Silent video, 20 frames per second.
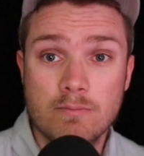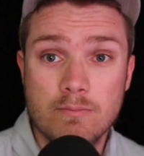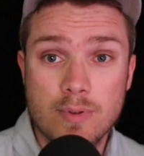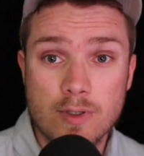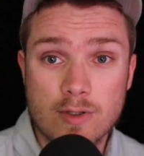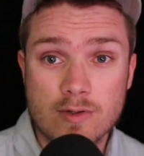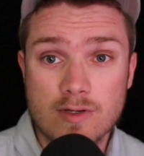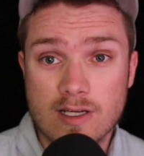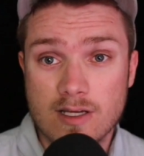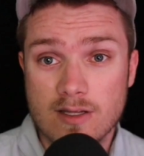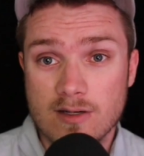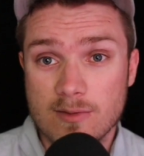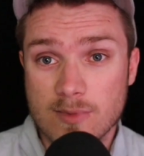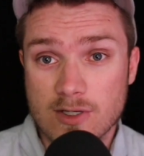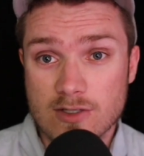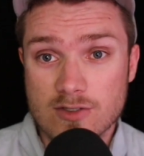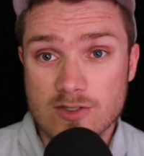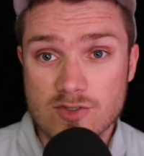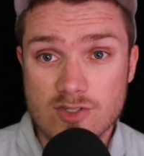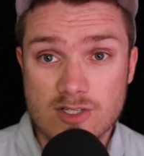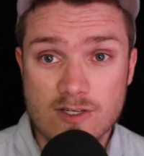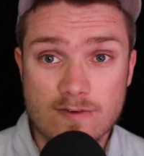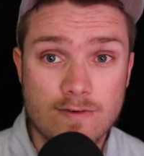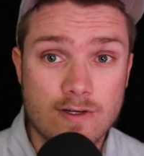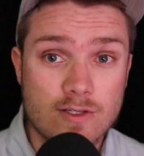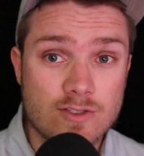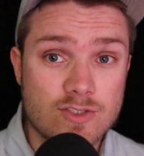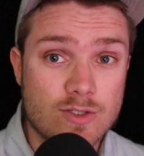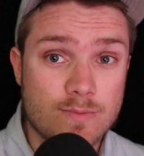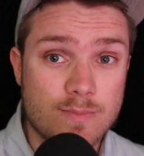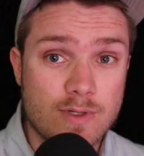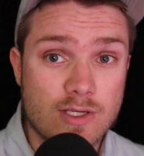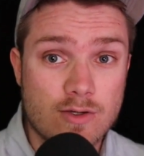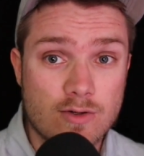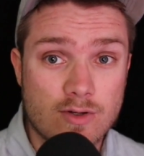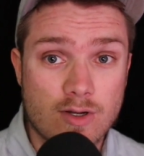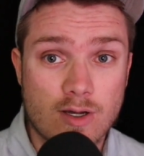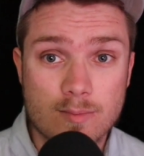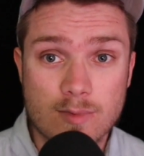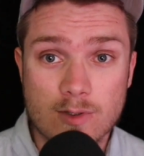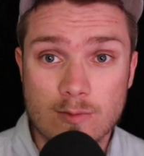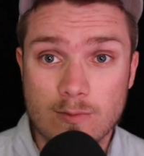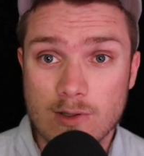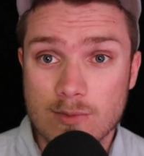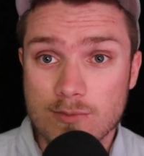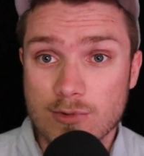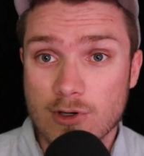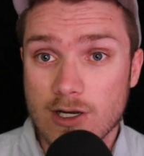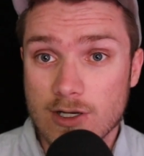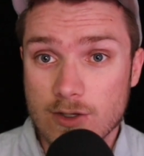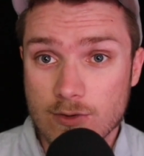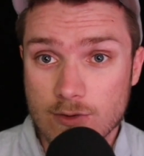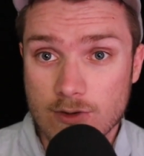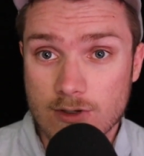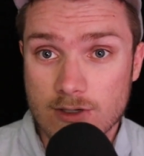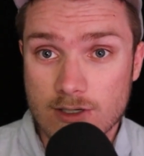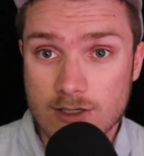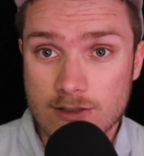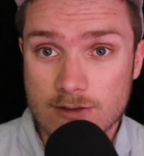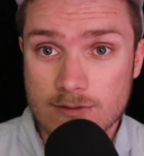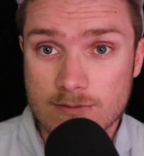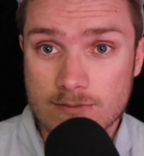Building an emergency fund should be your number one priority.